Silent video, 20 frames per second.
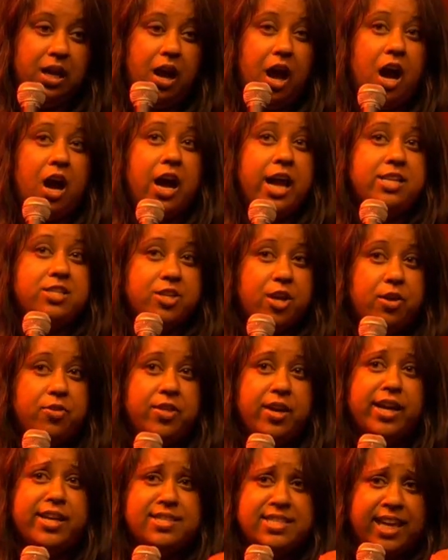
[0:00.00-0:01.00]
I don't
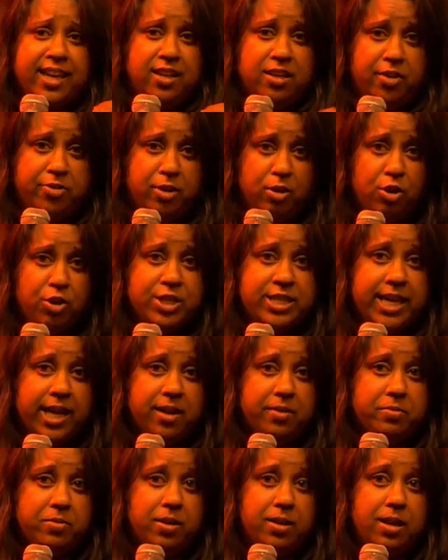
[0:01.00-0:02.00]
think I could take another
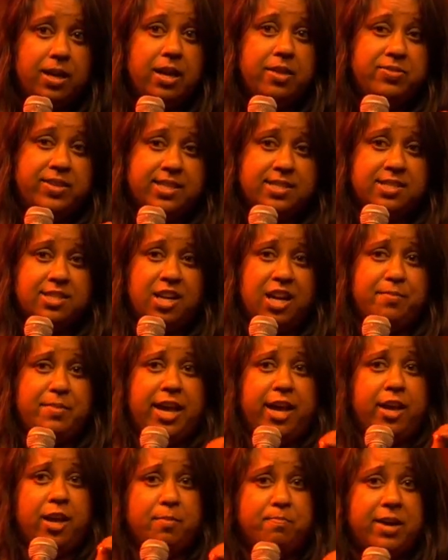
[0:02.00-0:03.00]
lockdown, this time
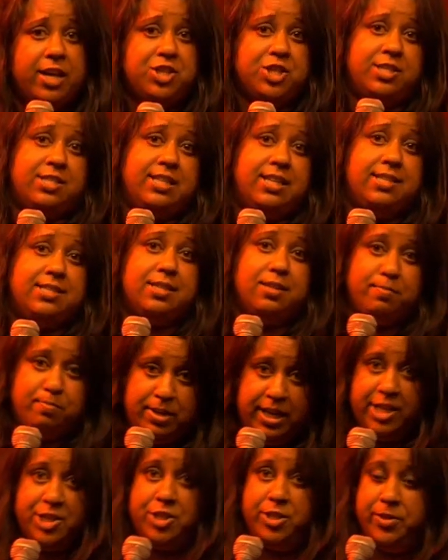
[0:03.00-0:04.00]
at Her Majesty's
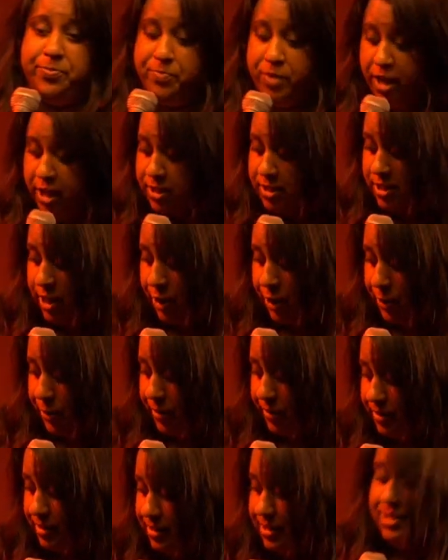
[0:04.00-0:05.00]
pleasure. So
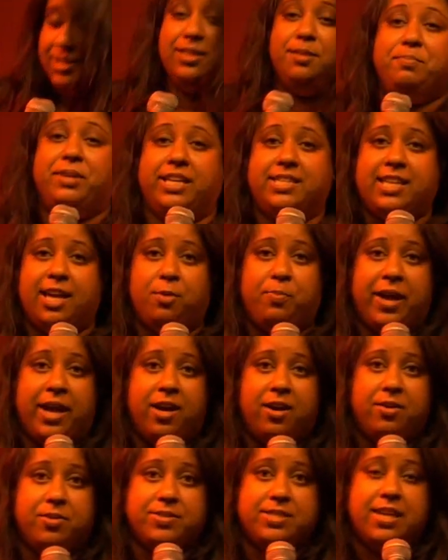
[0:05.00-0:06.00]
please help
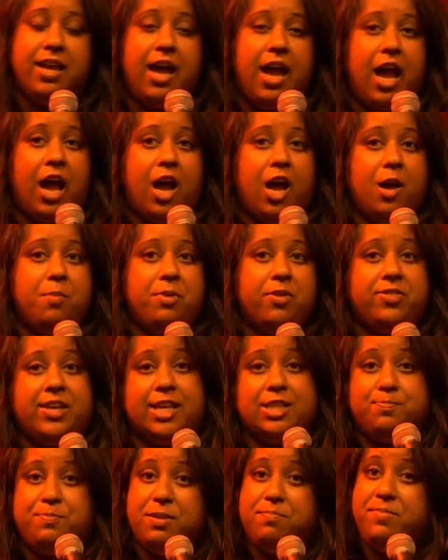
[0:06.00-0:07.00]
out.
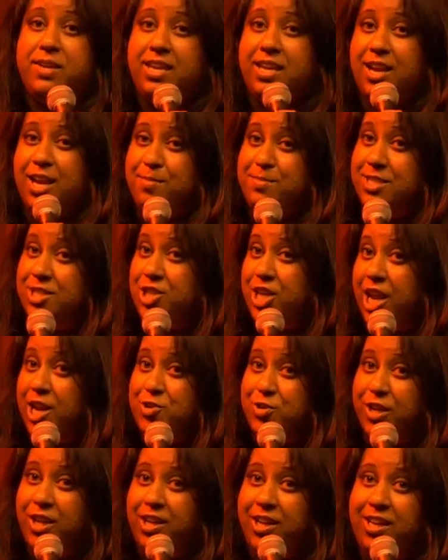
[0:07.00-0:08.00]
That's been me. I'm
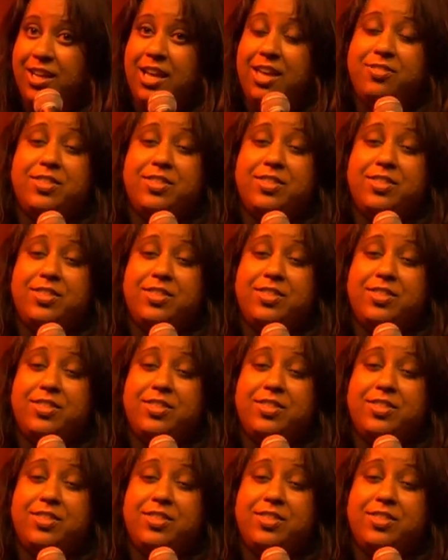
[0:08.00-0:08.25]
Suchandrika.